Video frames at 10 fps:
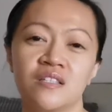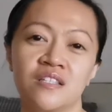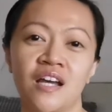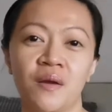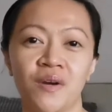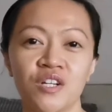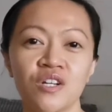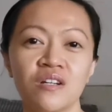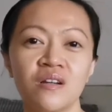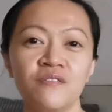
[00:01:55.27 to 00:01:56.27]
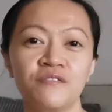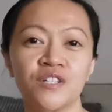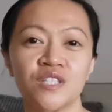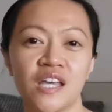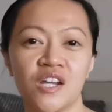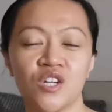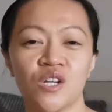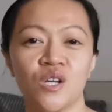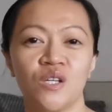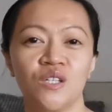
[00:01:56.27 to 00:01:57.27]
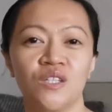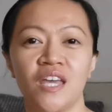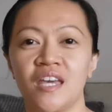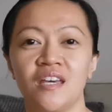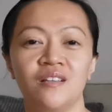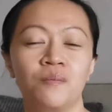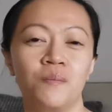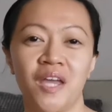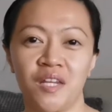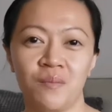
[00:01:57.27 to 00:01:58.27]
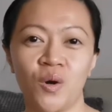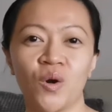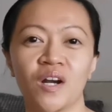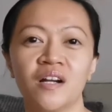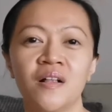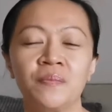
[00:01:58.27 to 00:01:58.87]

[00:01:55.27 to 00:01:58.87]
direction of rotation, and many more.